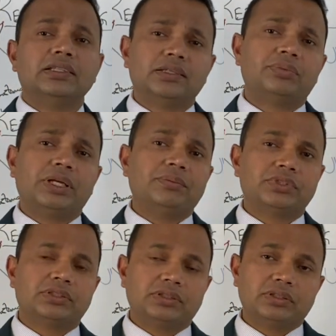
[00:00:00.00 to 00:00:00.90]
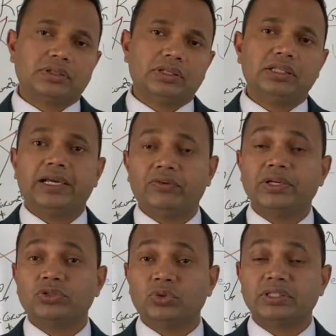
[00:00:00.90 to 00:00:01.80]
Sometimes the
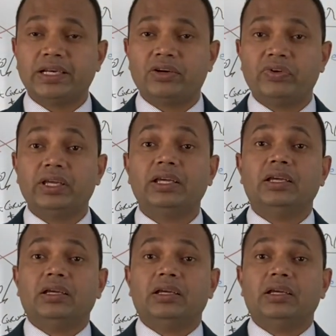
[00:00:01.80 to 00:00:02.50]
advice goes that way.